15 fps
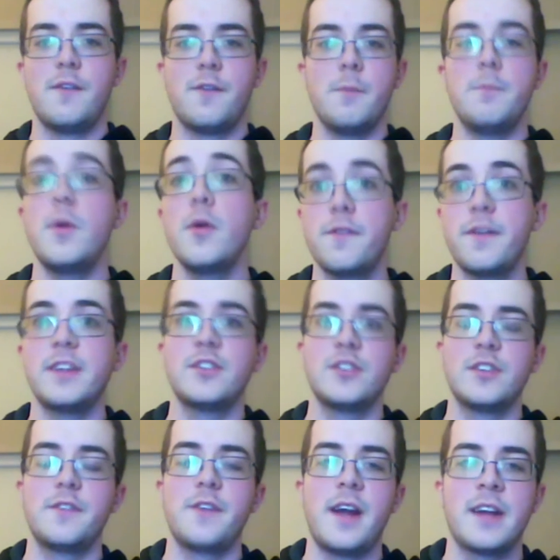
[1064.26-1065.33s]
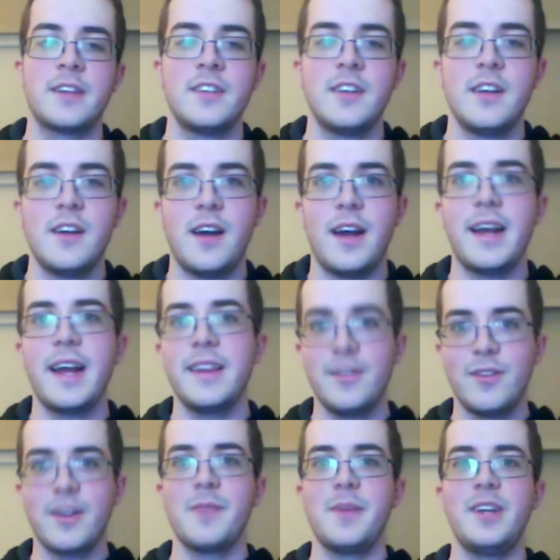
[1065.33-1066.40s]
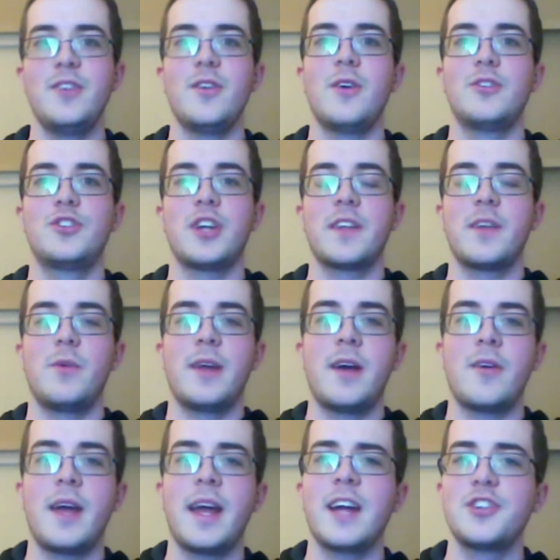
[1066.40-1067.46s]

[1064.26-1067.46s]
from both fencers, in fact. I'd highly recommend you go check that one out.